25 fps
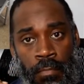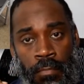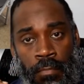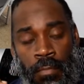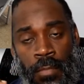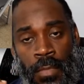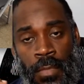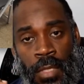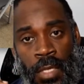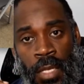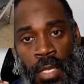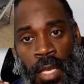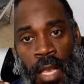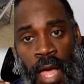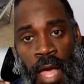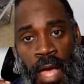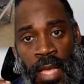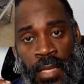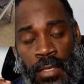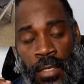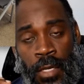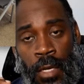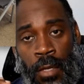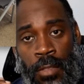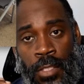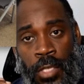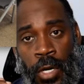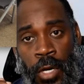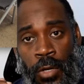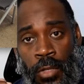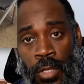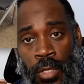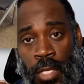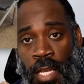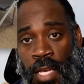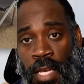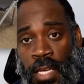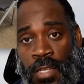turn on the
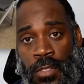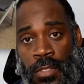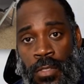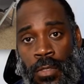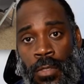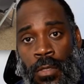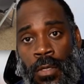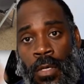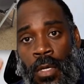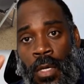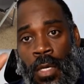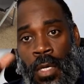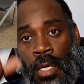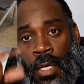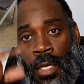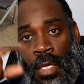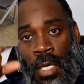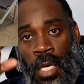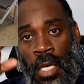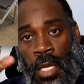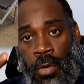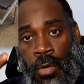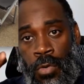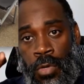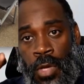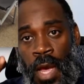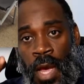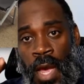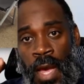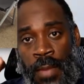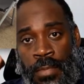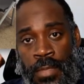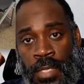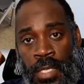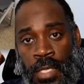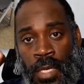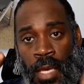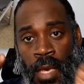laser, get on your
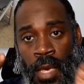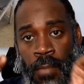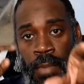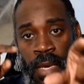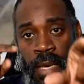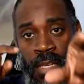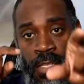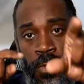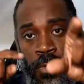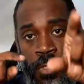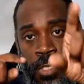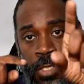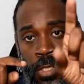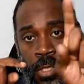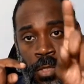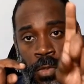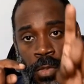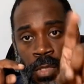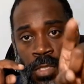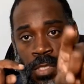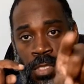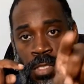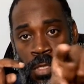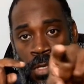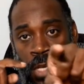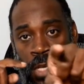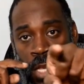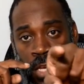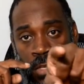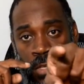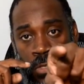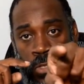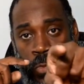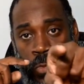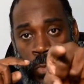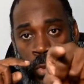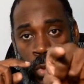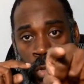optic, and basically what you do is your
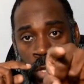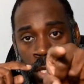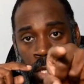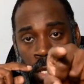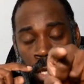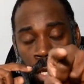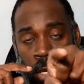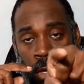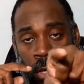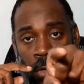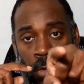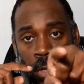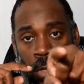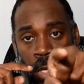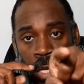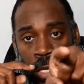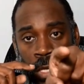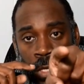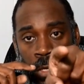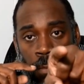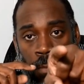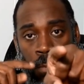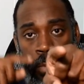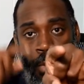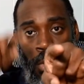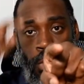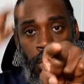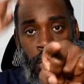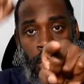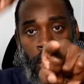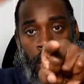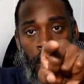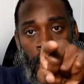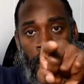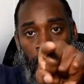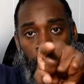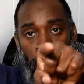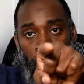laser's pointing here in your bore,
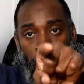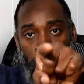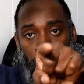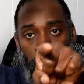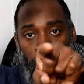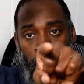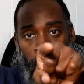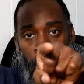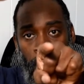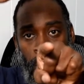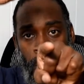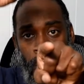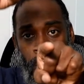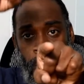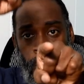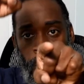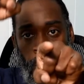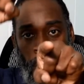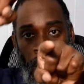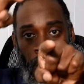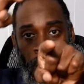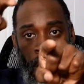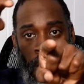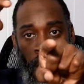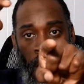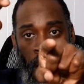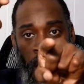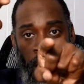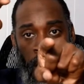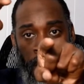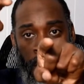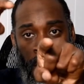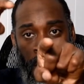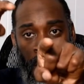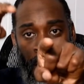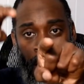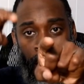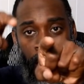then you'll bring your
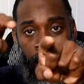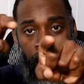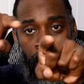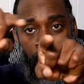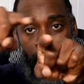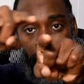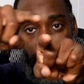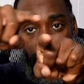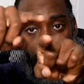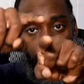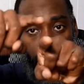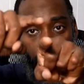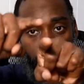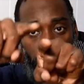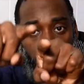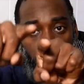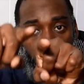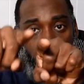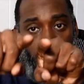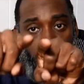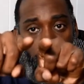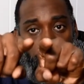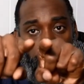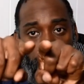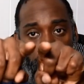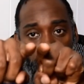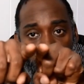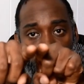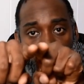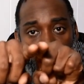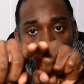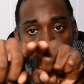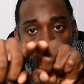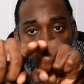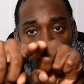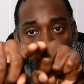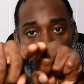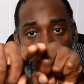optic down over until they
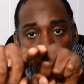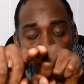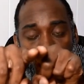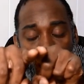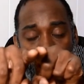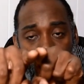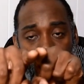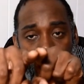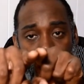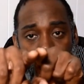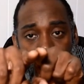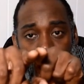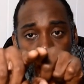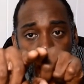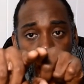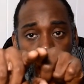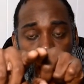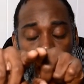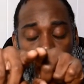kind of line up and meet.